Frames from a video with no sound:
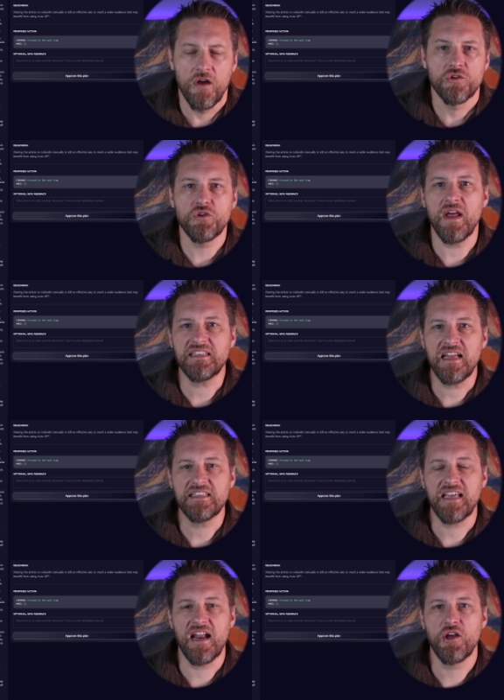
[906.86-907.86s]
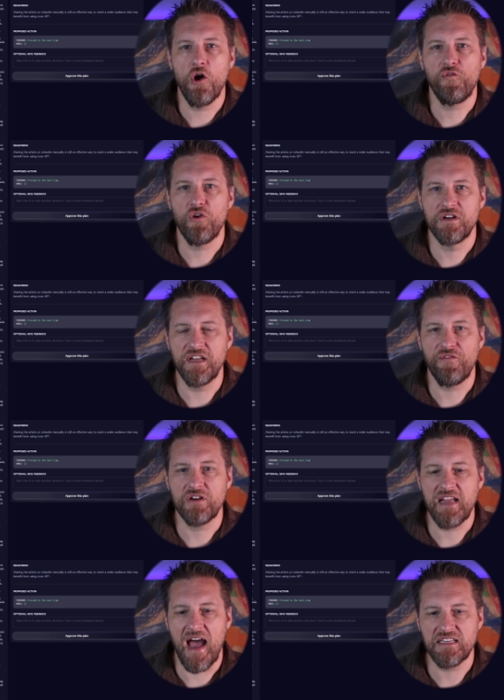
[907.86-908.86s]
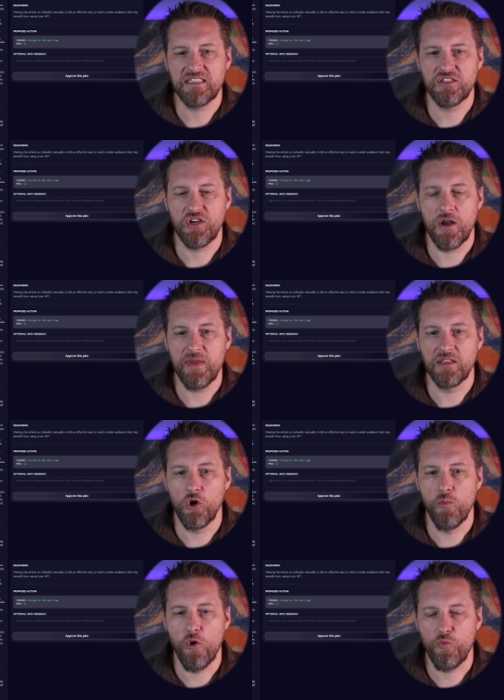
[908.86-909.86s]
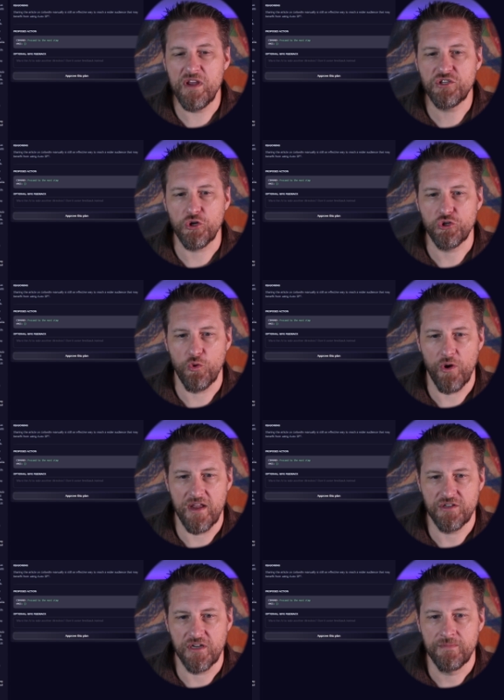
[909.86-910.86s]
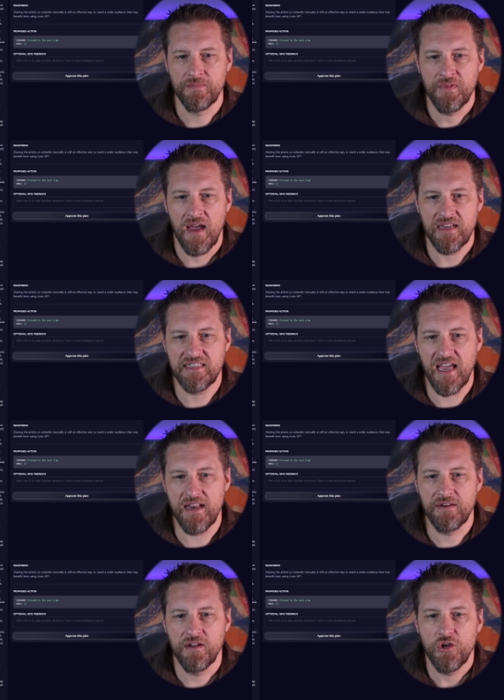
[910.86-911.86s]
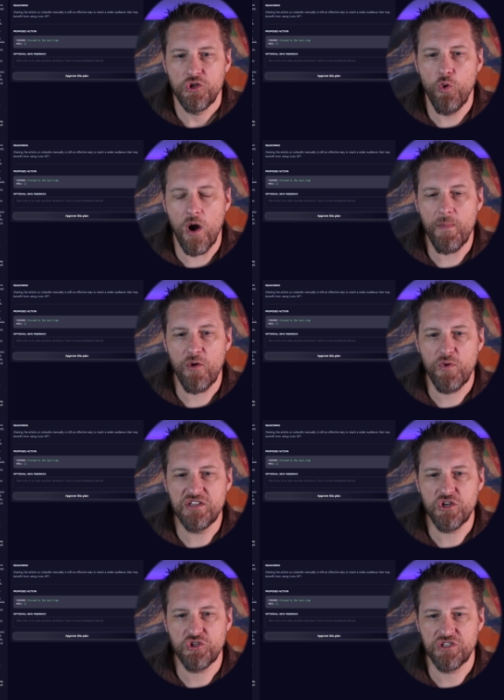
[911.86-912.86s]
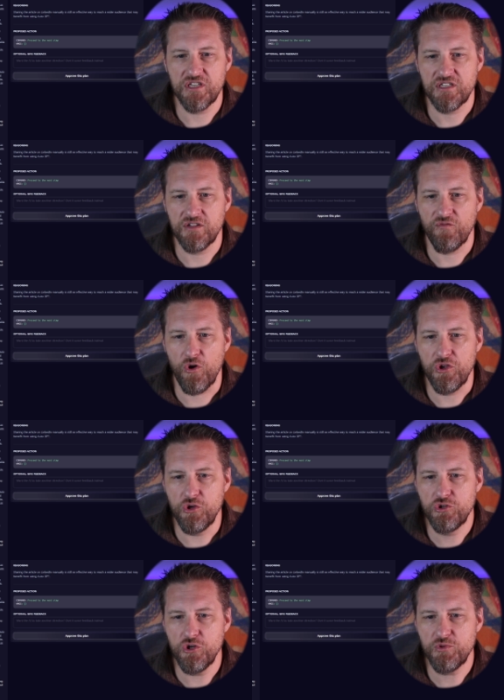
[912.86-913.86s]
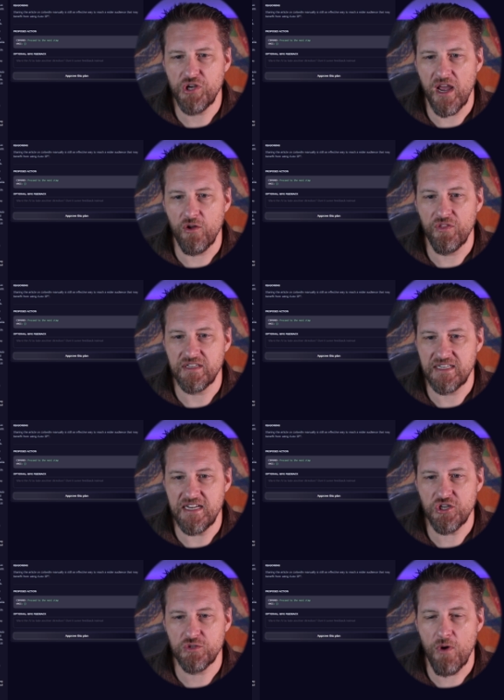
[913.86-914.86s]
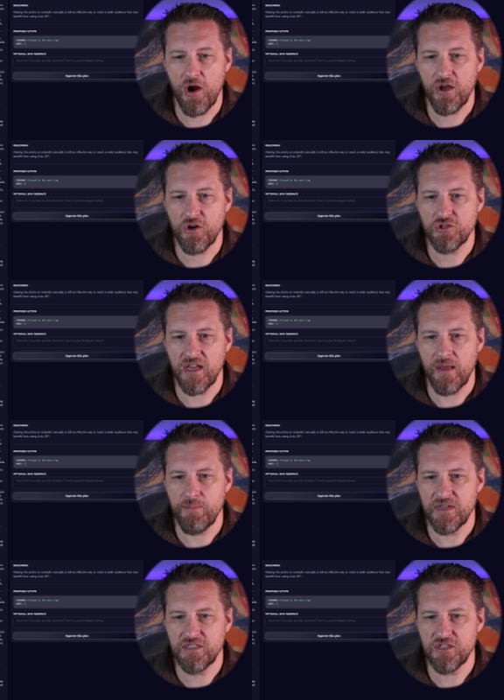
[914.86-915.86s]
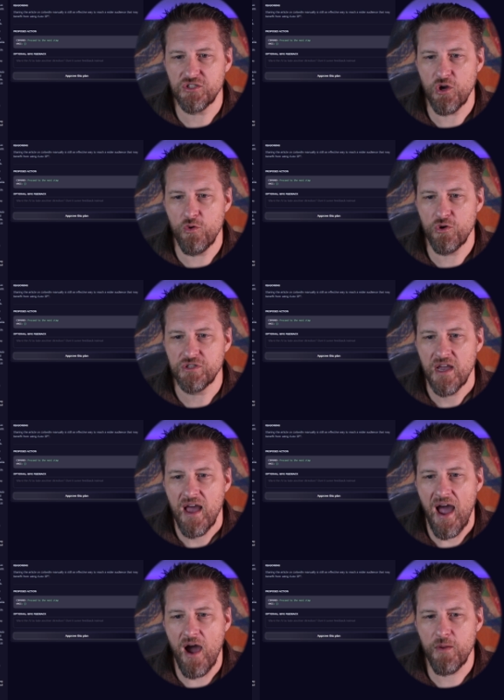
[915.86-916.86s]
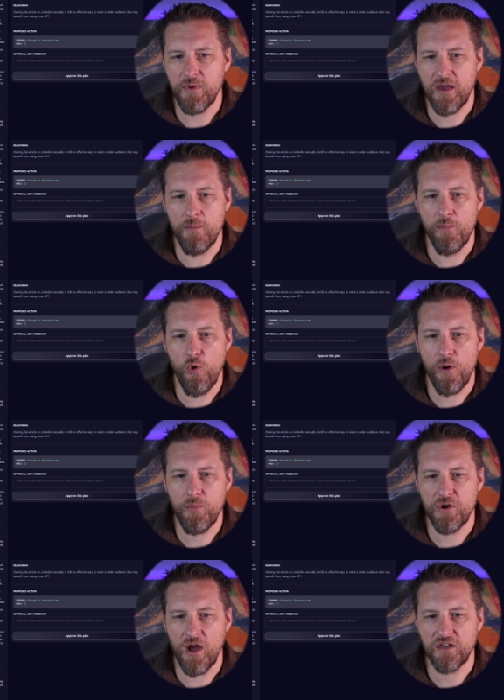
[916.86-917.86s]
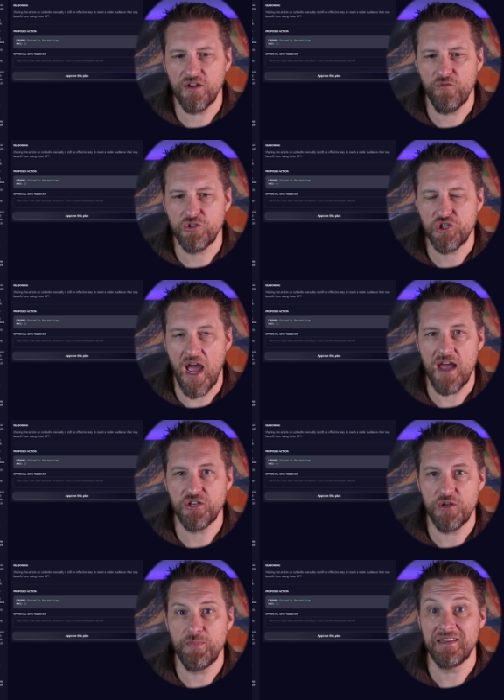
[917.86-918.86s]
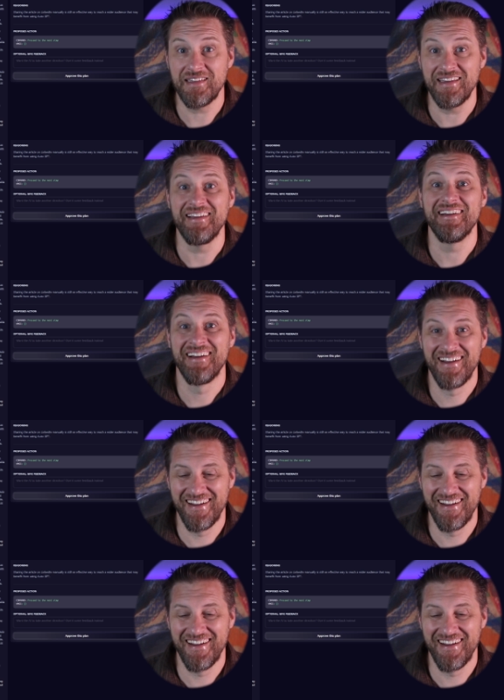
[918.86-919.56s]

So next I decided to go for a different task that's gonna be a little more research oriented. I said, you are my research assistant for a YouTube channel that teaches marketers and business owners how to become more productive with ChatGPT.